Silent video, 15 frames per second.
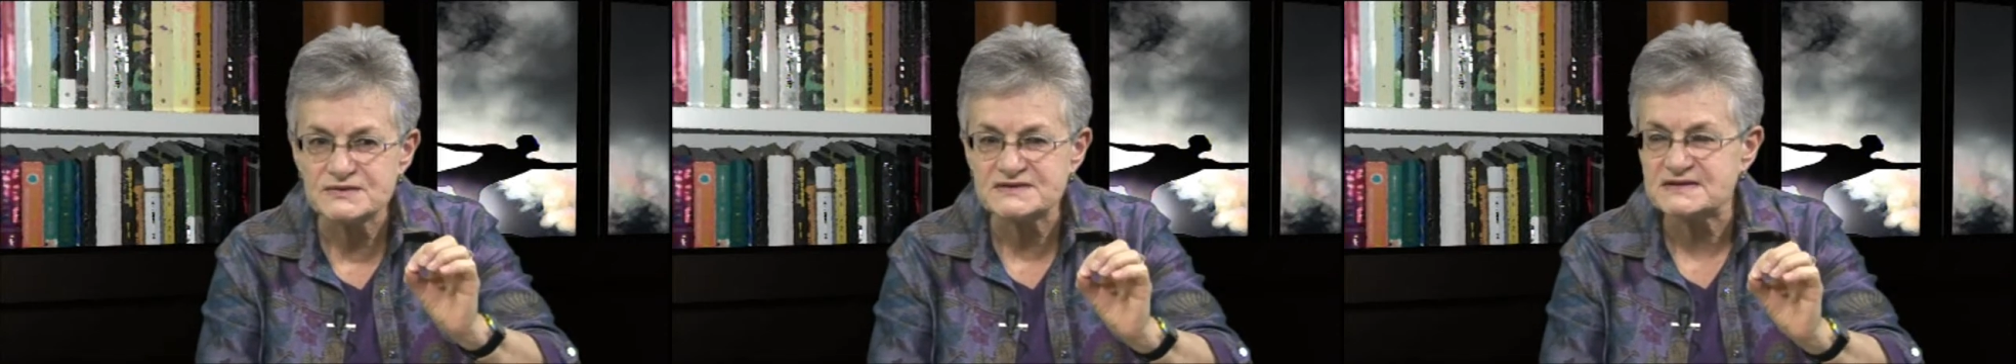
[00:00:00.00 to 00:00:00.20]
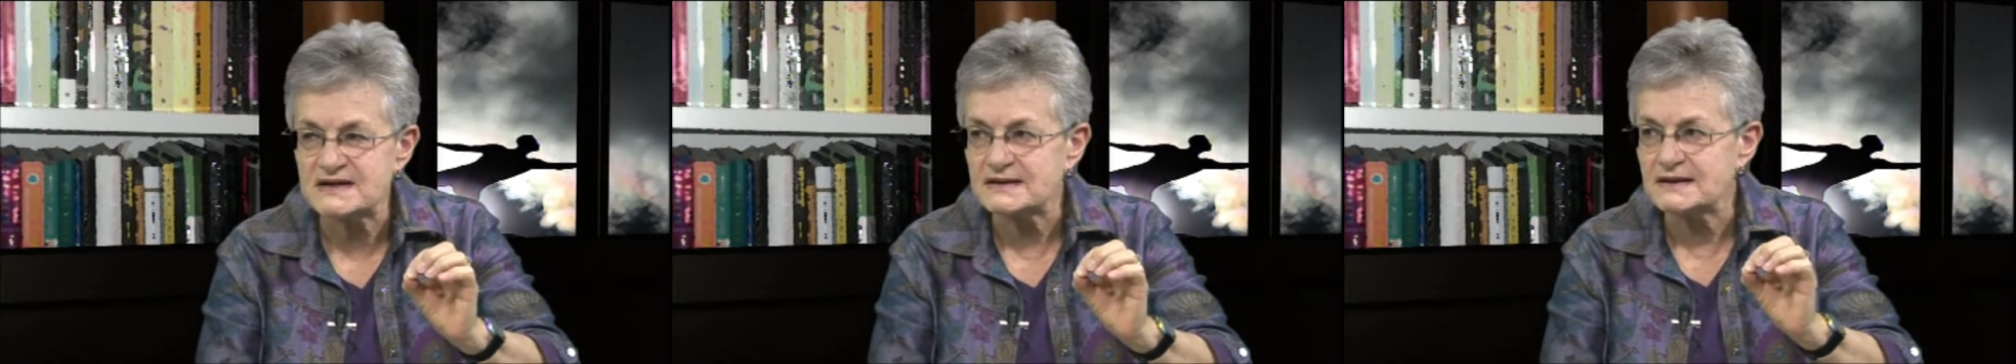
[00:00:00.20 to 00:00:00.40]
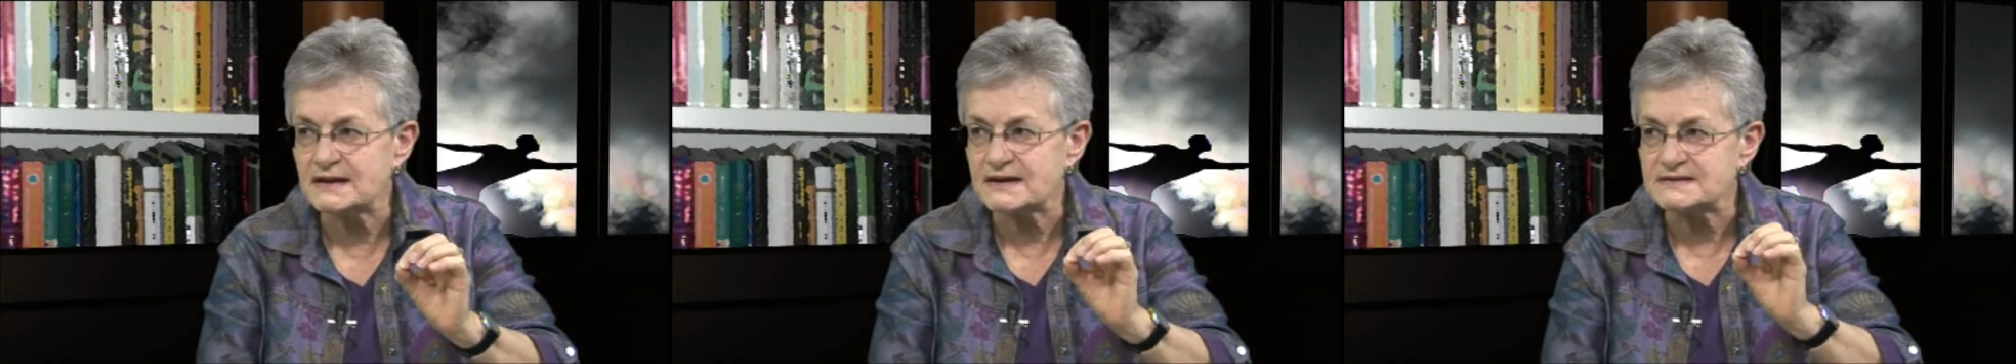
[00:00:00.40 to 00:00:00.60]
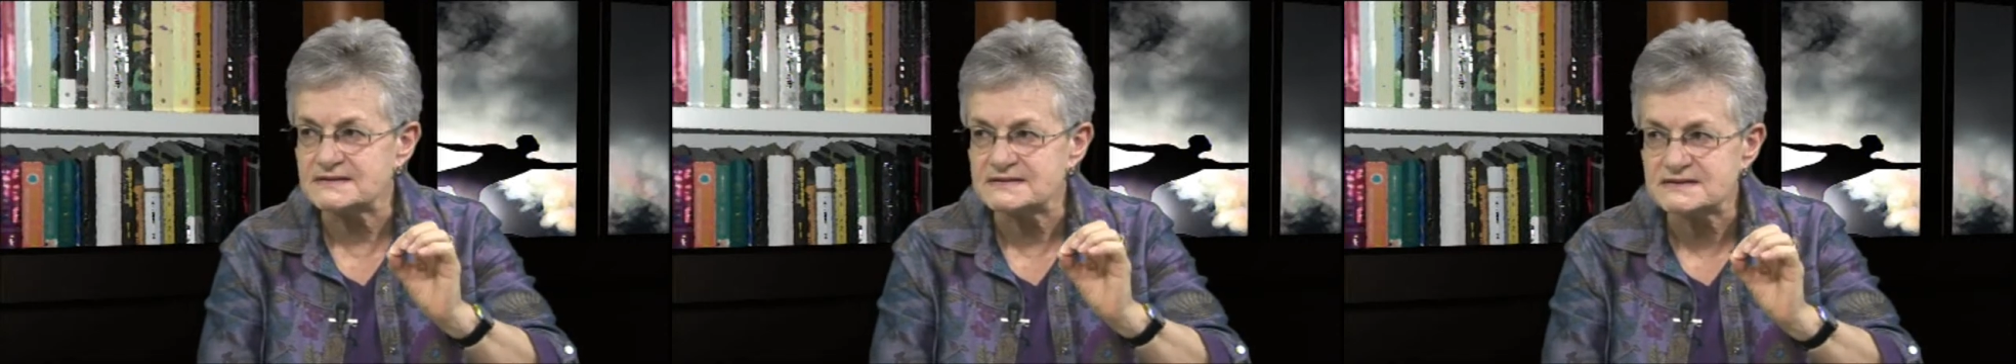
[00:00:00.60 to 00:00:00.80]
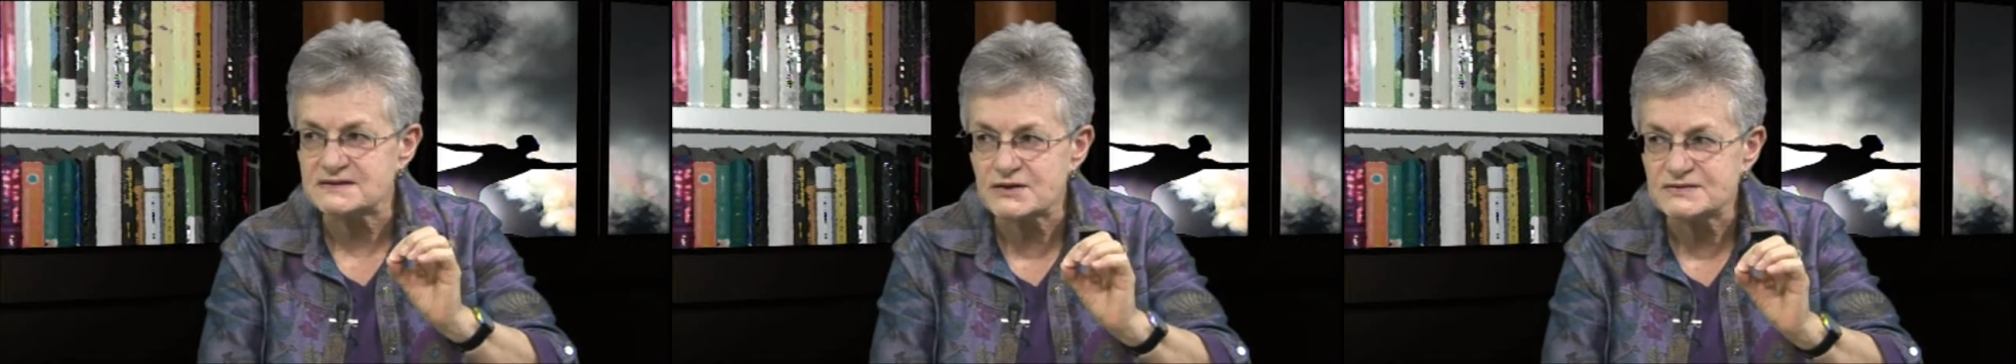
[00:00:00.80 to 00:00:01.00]
subtly and
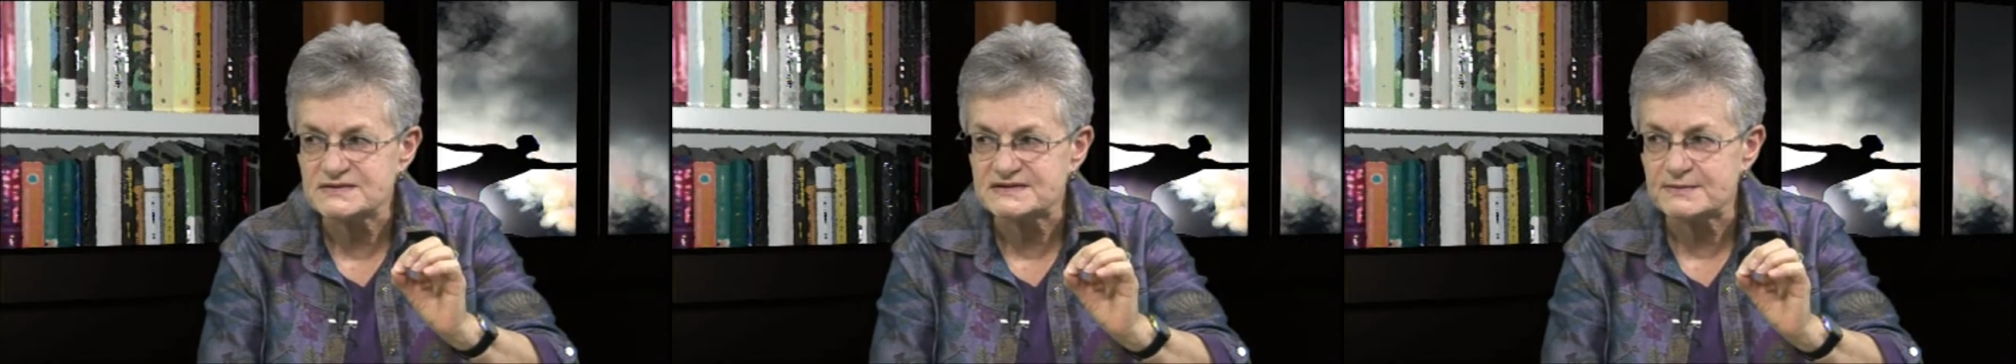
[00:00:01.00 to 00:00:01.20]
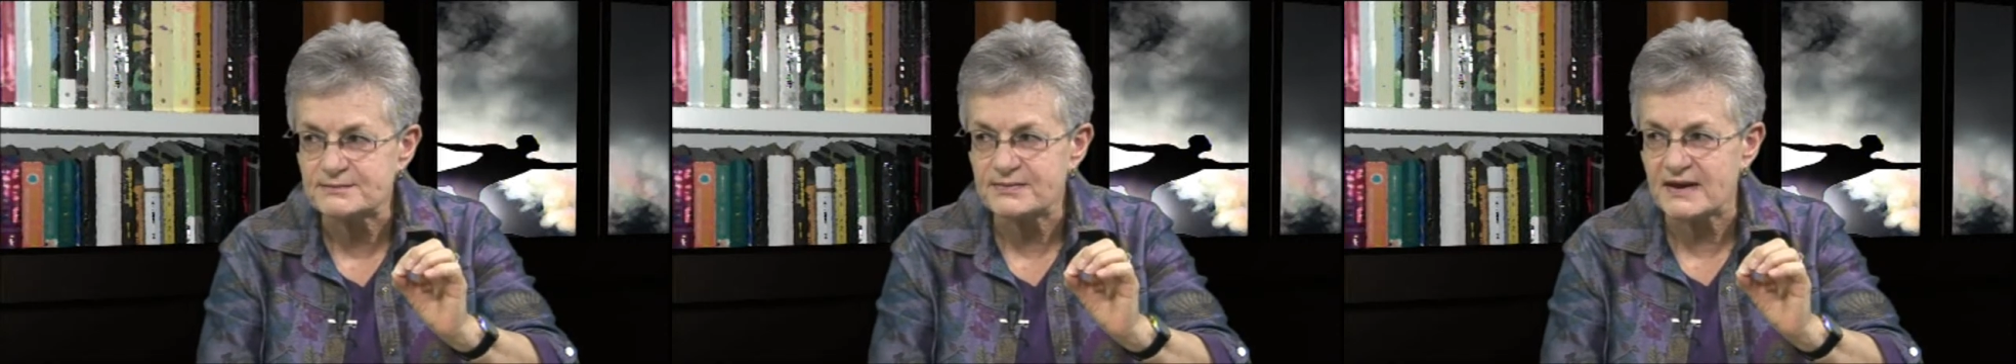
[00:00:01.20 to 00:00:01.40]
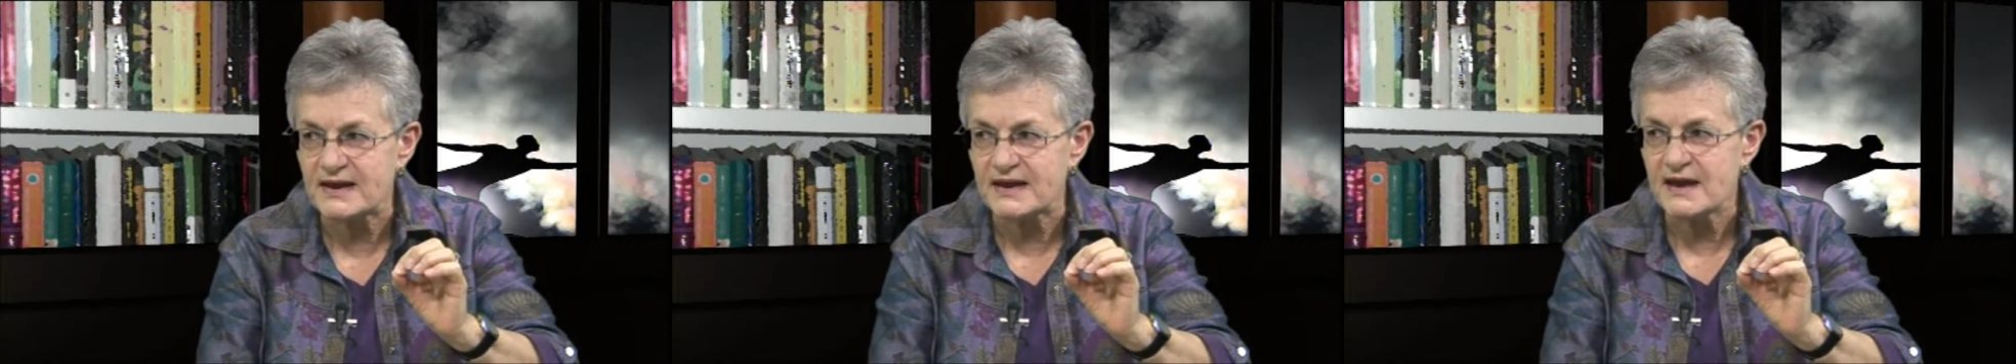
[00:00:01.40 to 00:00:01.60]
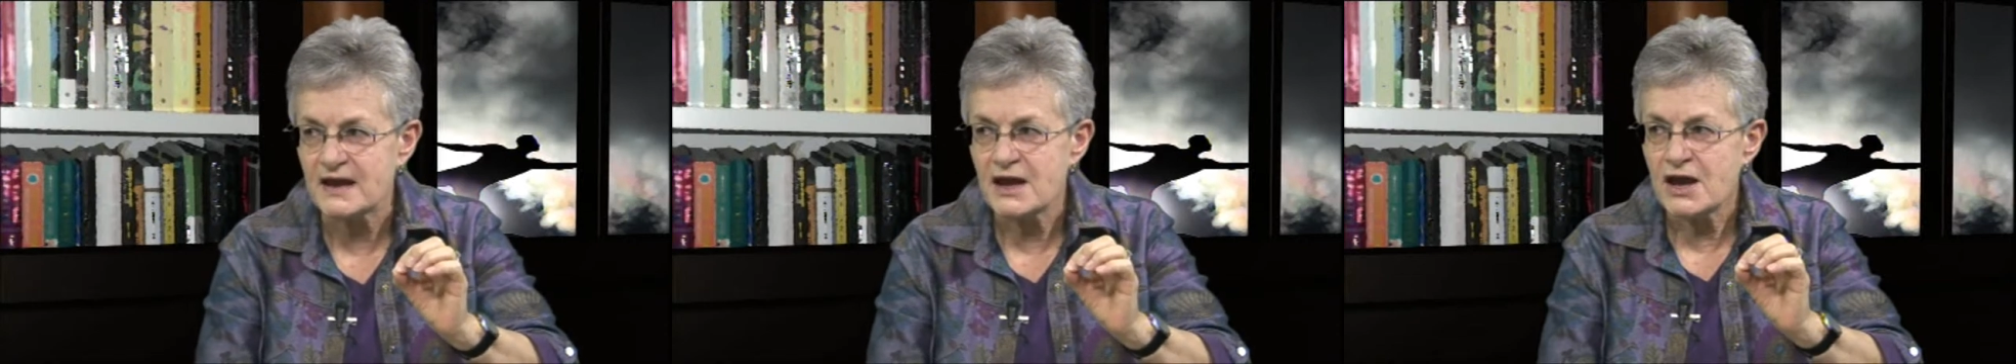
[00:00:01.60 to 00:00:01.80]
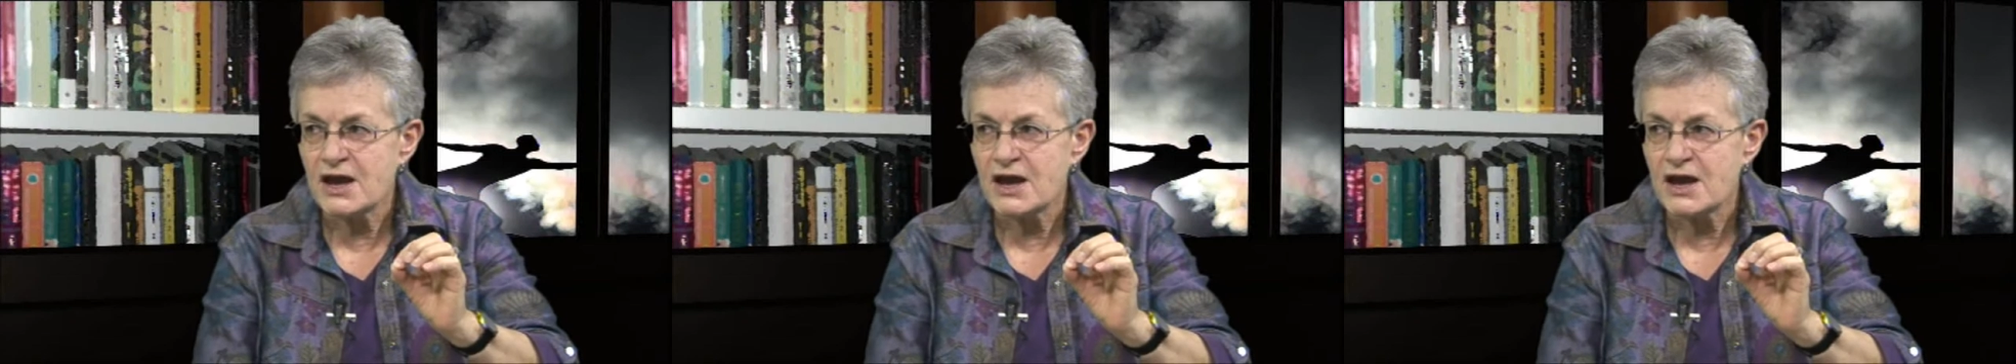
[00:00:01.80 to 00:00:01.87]
so simply.